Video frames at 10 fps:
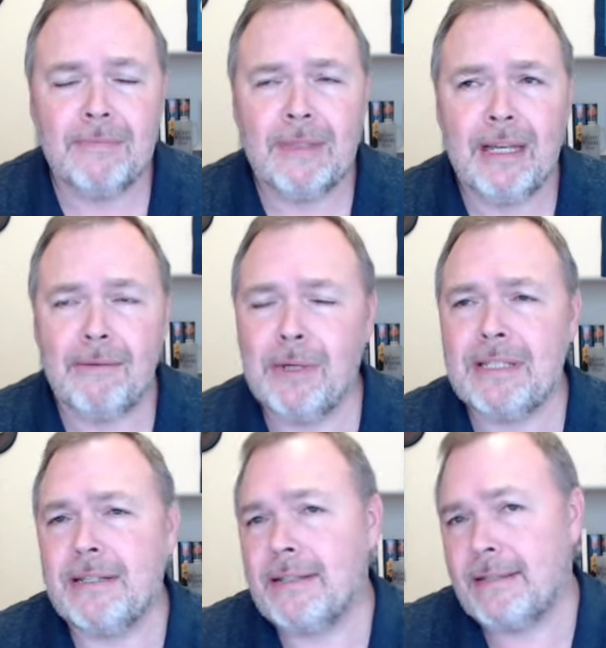I
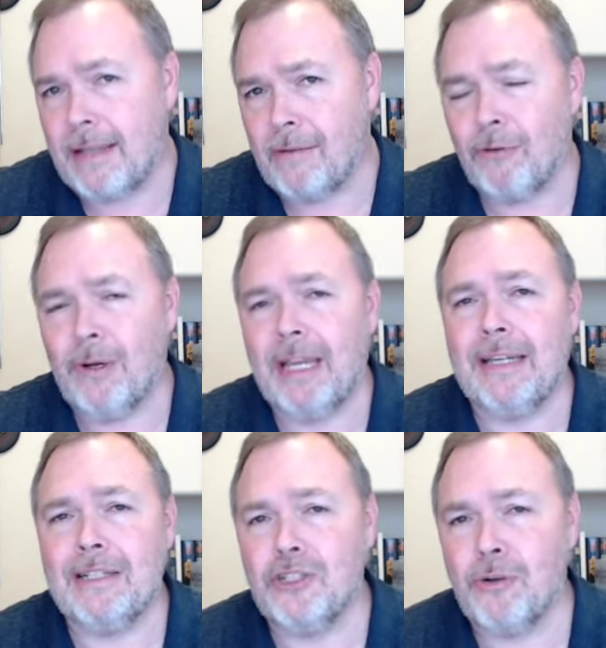wasn't discovering
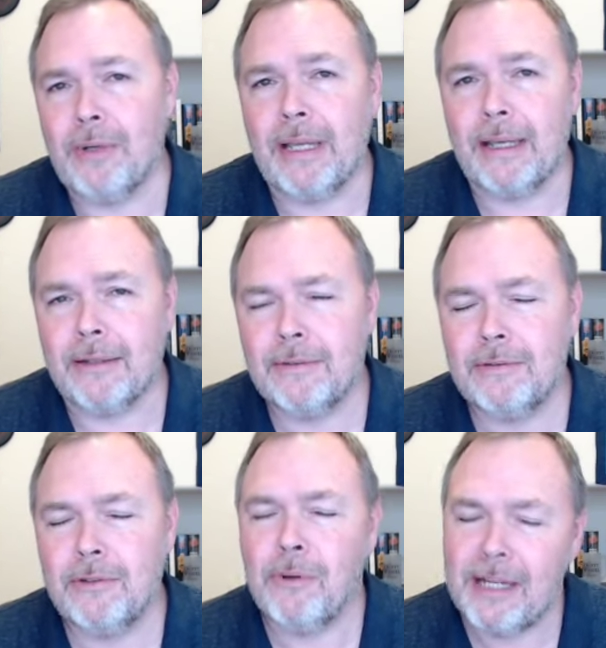and enjoying
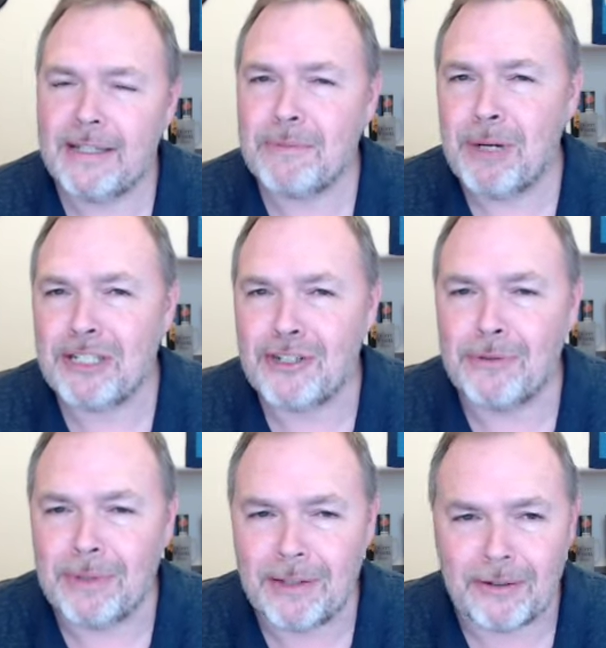quite as much
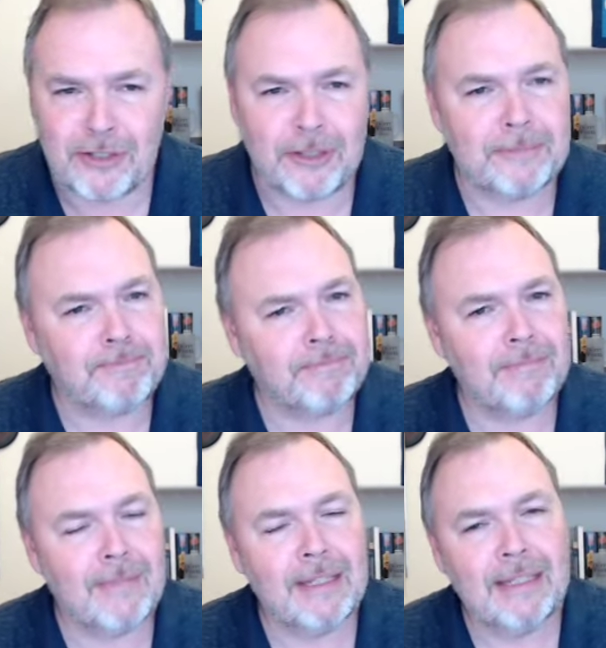new literature.
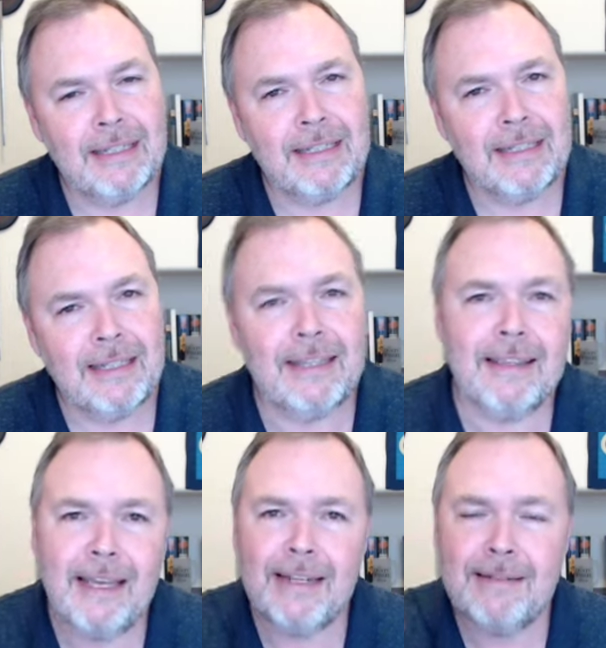
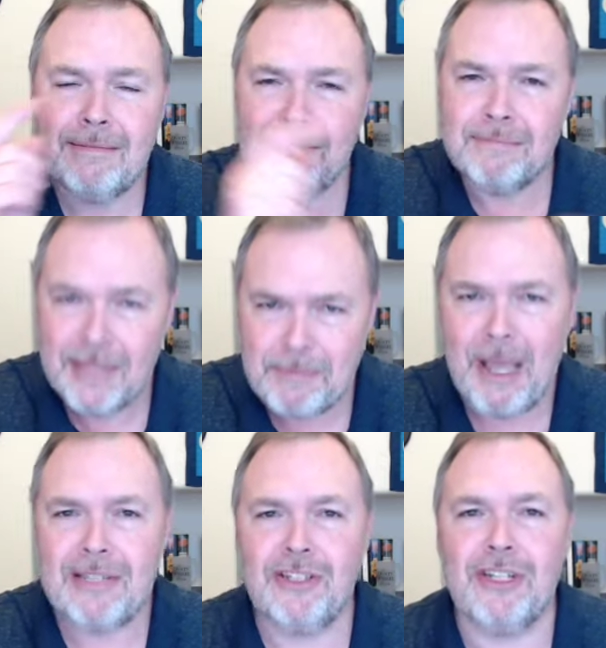Then, this
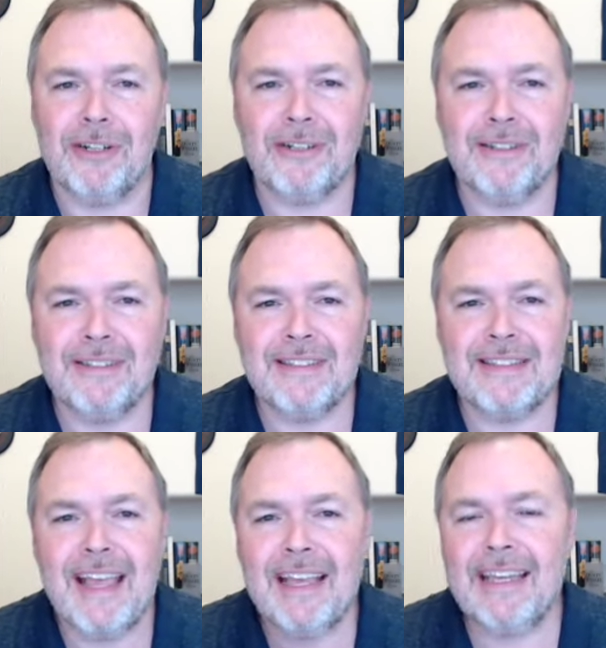past year,
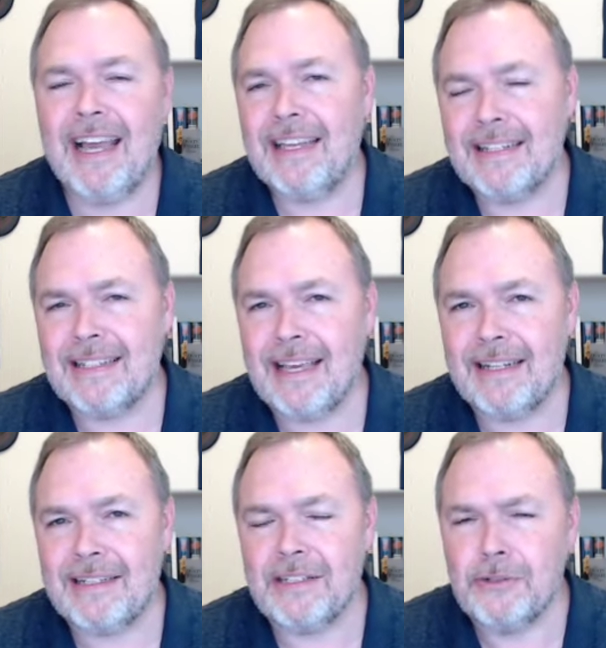Zach and I
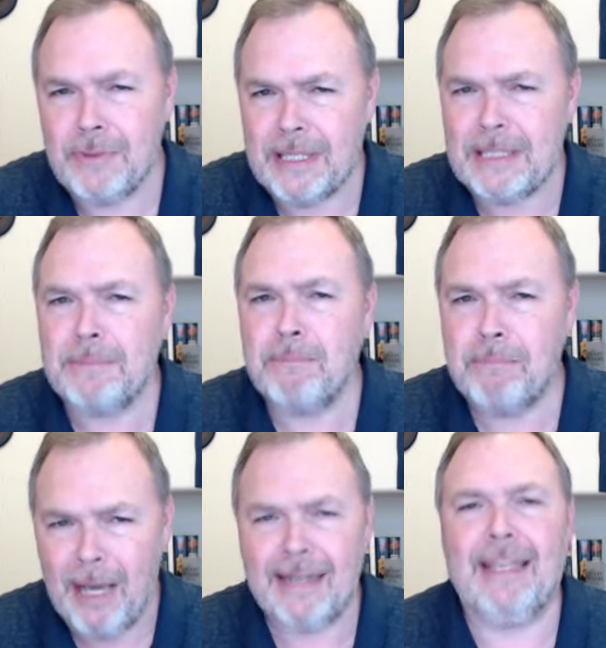decided to do this
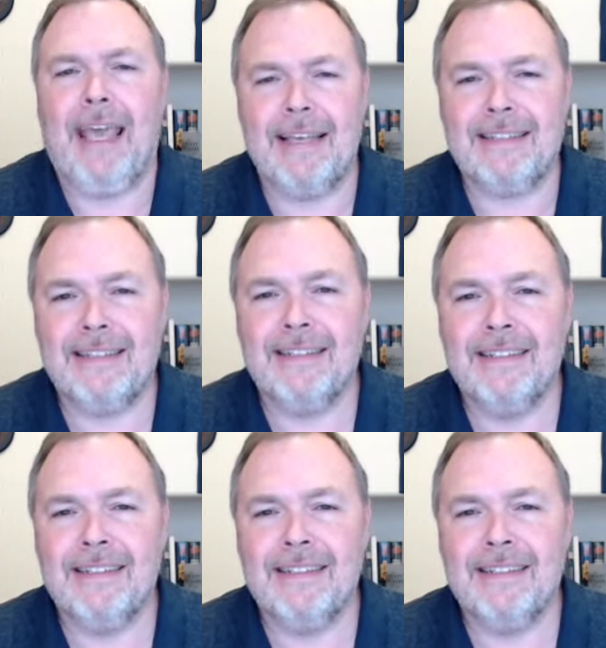podcast.